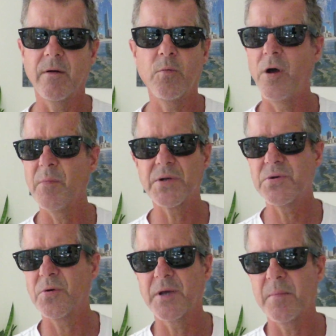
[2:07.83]
Why am I
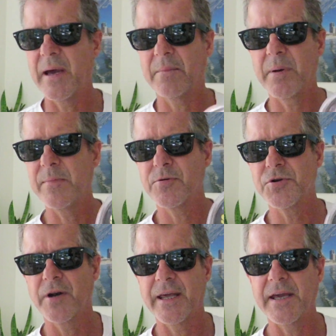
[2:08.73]
talking about people
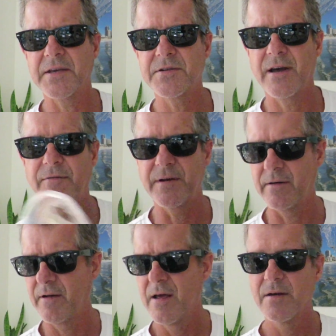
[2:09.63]
trying to get your stuff
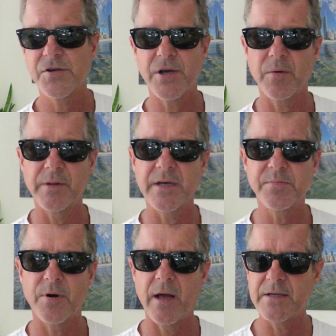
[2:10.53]
and showing these
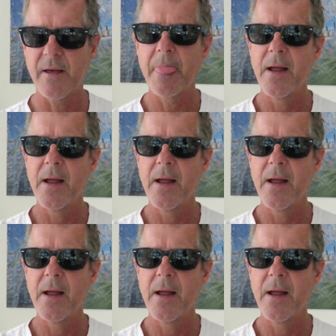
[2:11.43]
products?